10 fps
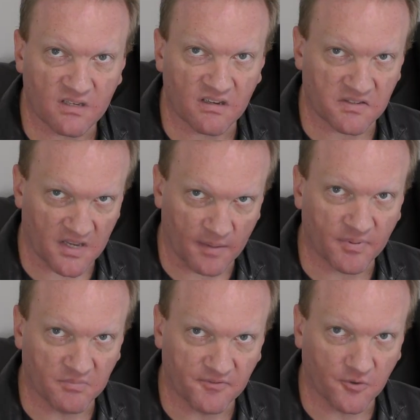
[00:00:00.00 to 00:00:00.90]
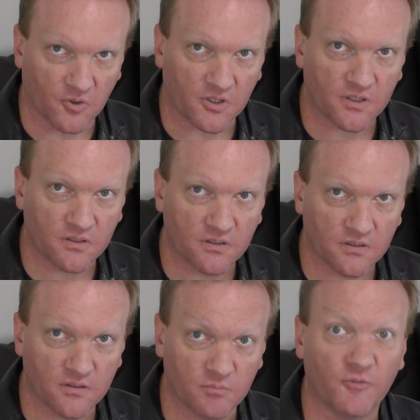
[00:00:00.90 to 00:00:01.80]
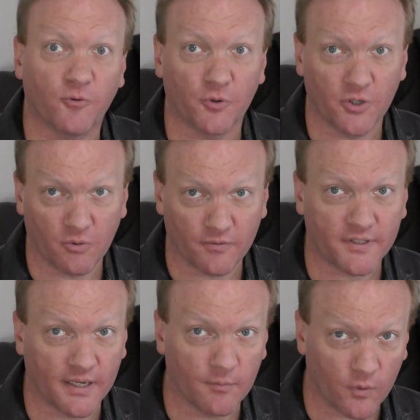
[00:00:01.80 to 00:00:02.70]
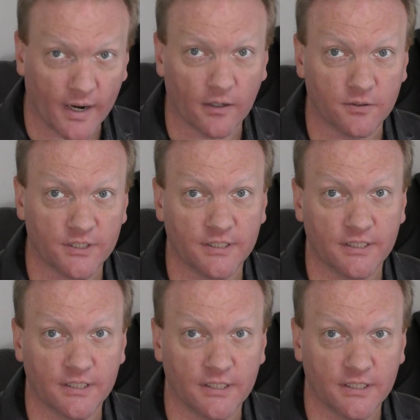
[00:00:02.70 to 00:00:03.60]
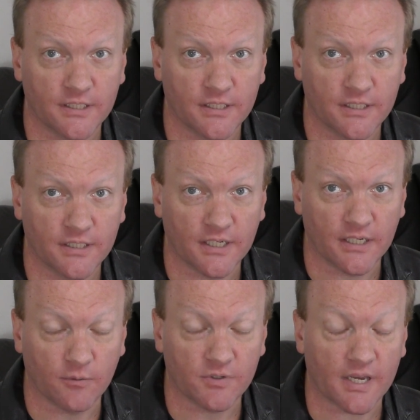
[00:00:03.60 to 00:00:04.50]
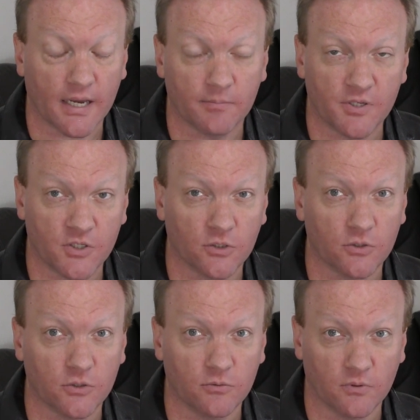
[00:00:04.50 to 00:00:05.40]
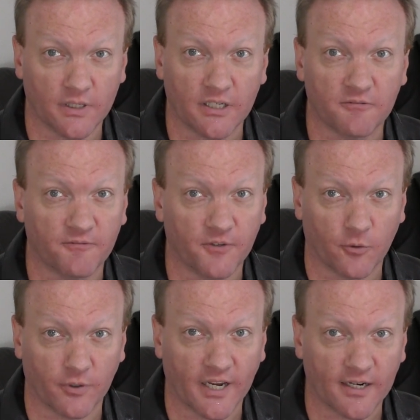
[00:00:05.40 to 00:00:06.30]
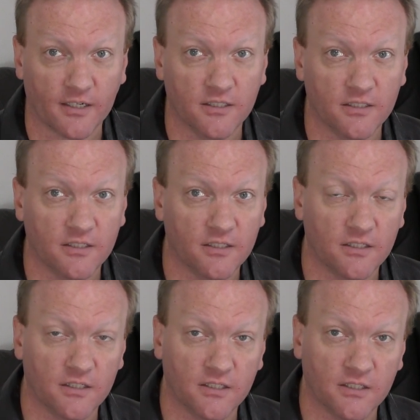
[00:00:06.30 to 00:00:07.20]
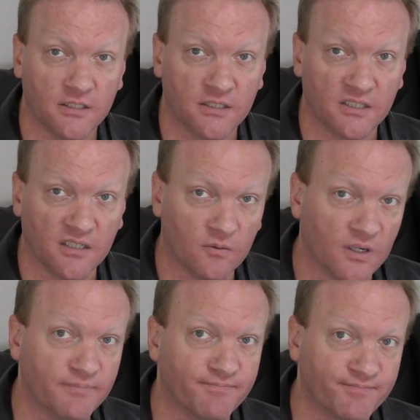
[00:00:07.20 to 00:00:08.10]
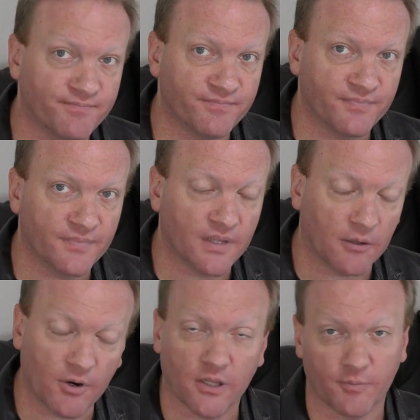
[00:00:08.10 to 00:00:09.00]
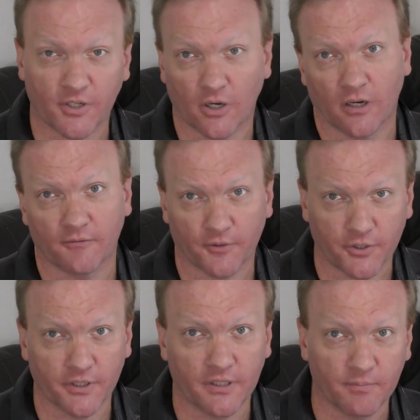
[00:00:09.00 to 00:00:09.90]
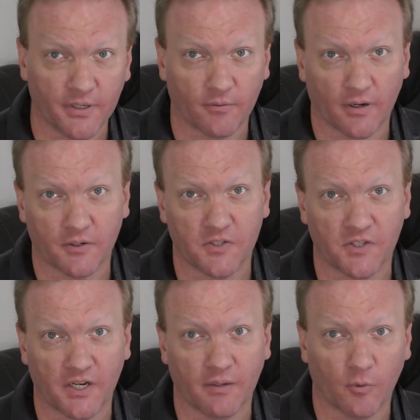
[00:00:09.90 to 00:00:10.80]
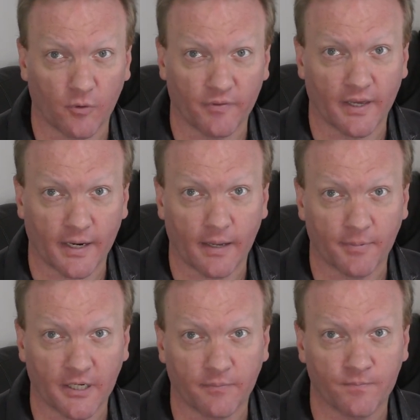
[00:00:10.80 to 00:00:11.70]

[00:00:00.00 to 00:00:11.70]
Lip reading: It's happened before you ever came around. And it was absolutely infuriating. You know what? I'd rather be gone for good than be around to see any more of that happening.